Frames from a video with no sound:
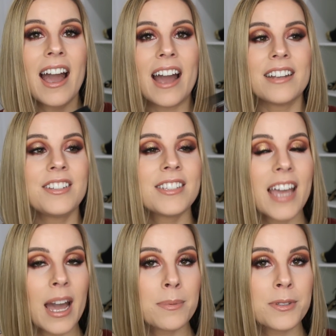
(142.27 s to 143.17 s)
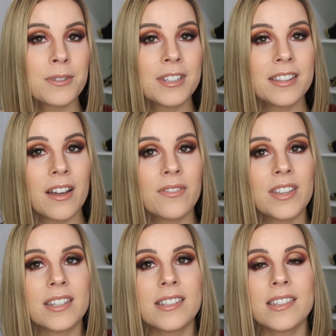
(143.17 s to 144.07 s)
I just absolutely
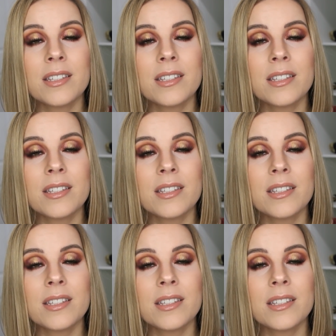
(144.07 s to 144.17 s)
love this.